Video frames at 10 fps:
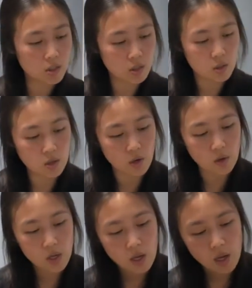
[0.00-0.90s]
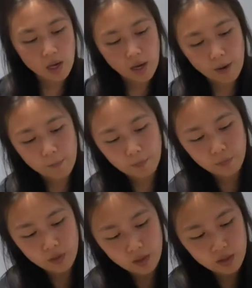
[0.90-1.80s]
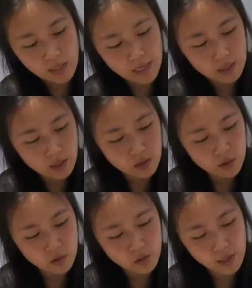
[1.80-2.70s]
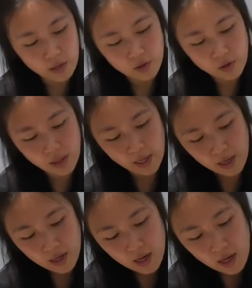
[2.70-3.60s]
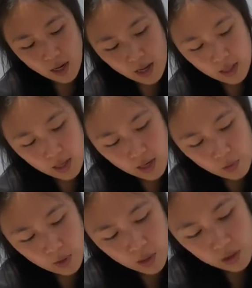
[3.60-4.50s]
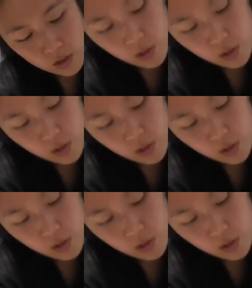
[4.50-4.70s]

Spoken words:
and so that's also another thing. And then I would also